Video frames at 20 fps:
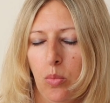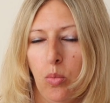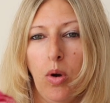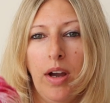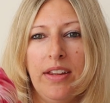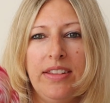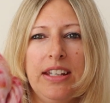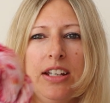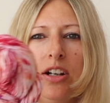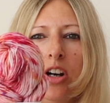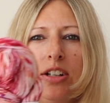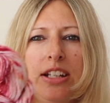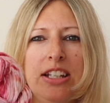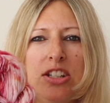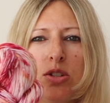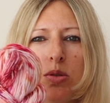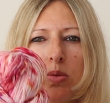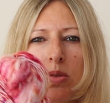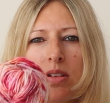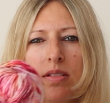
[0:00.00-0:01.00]
wind the yarn
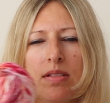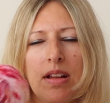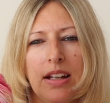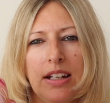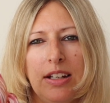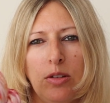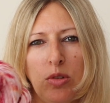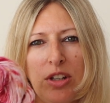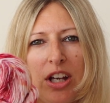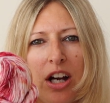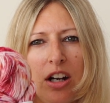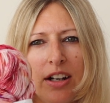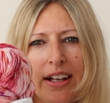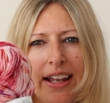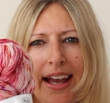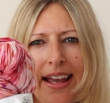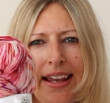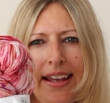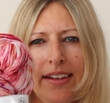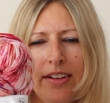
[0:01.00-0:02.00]
into a little yarn
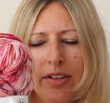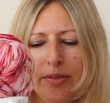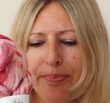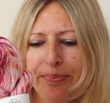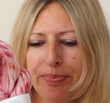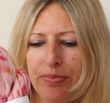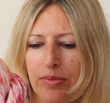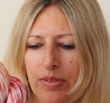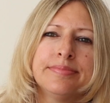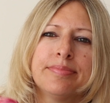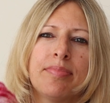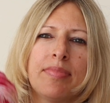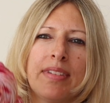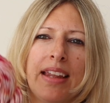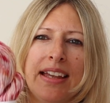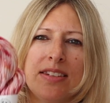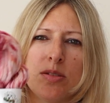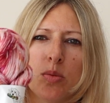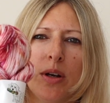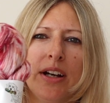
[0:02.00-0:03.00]
cake
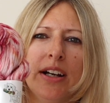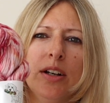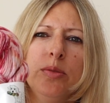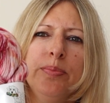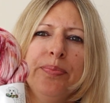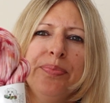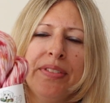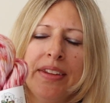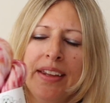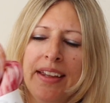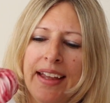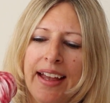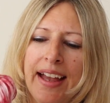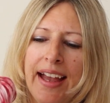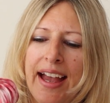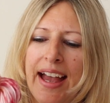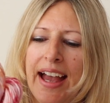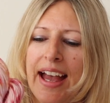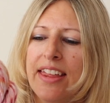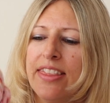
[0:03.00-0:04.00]
as well.
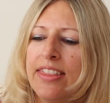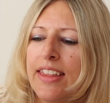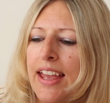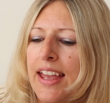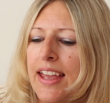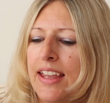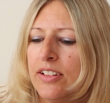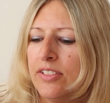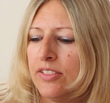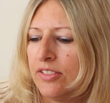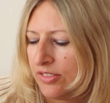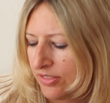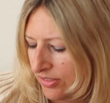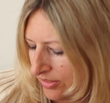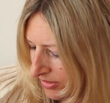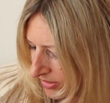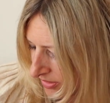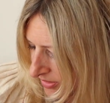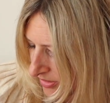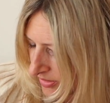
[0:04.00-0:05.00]
And then
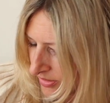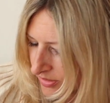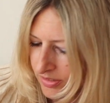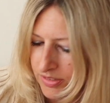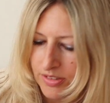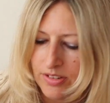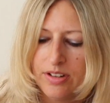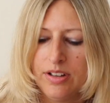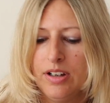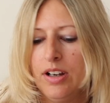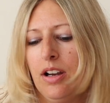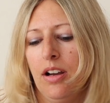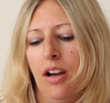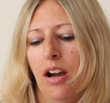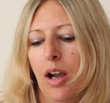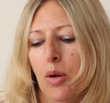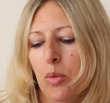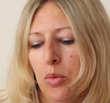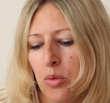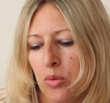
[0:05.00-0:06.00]

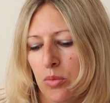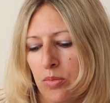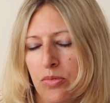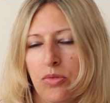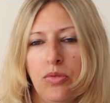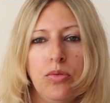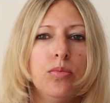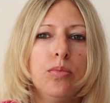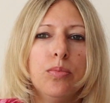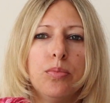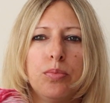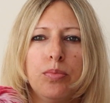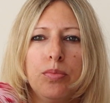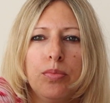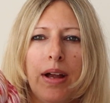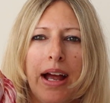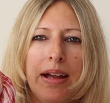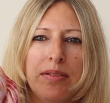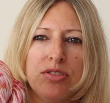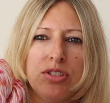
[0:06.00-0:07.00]
I will
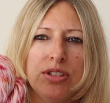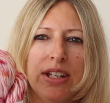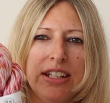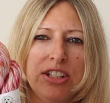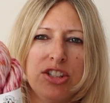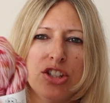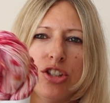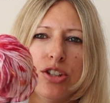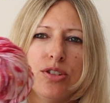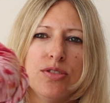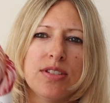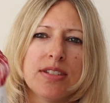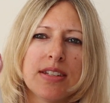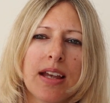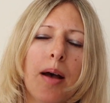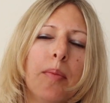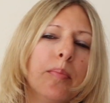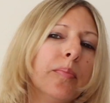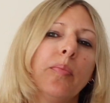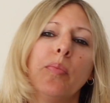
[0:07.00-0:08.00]
need to do
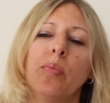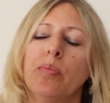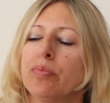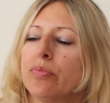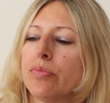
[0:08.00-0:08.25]
some